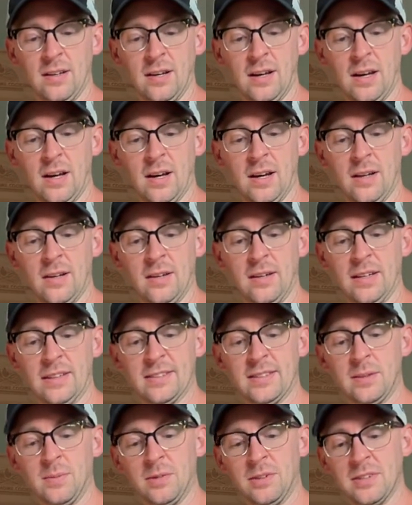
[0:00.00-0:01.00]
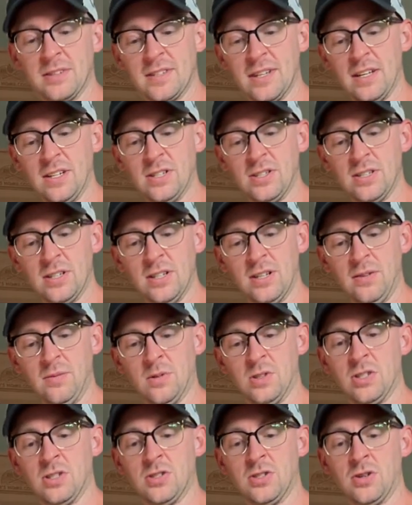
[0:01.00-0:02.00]
nixtamalization,
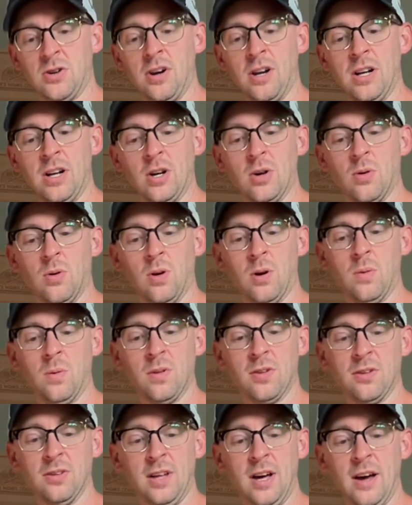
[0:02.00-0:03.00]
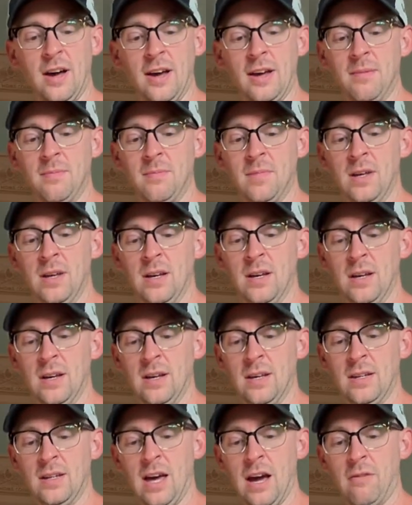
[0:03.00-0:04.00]
which is treating corn with lime,
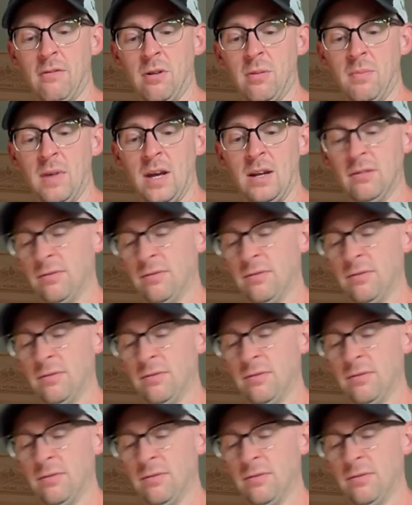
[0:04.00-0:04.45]
that remain